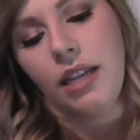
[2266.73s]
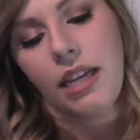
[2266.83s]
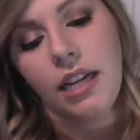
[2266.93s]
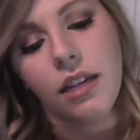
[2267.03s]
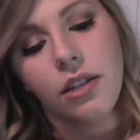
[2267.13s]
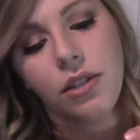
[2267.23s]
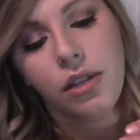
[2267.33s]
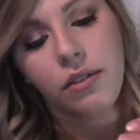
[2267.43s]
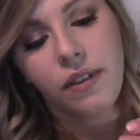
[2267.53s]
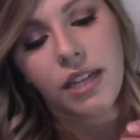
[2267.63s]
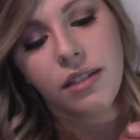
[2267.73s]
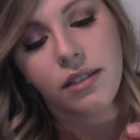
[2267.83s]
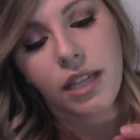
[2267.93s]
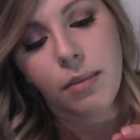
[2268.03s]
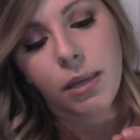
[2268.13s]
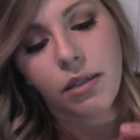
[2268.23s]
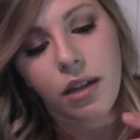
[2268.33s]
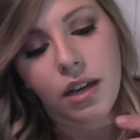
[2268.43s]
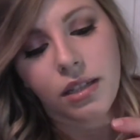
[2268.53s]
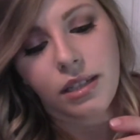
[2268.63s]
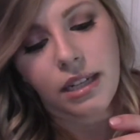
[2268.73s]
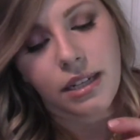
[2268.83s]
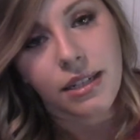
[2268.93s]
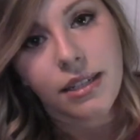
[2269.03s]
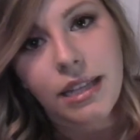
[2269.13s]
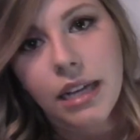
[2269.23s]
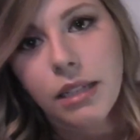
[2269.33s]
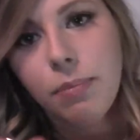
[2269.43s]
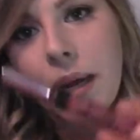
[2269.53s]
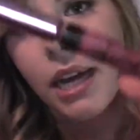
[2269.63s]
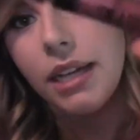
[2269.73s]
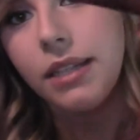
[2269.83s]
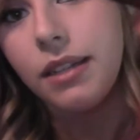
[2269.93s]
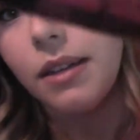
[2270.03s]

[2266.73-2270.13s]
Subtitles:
the Too Faced Glamour Gloss in Sex Pot,